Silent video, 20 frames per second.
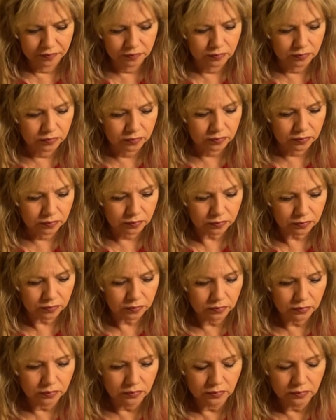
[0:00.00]

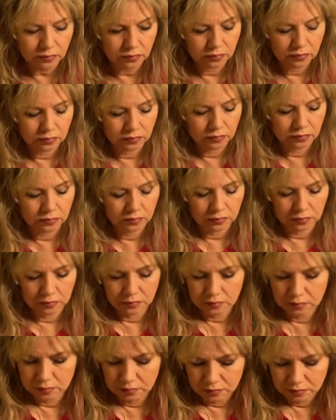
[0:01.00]

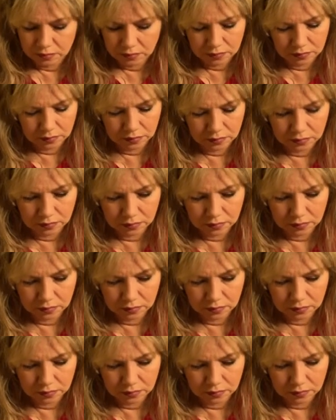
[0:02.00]
Nobody speaks.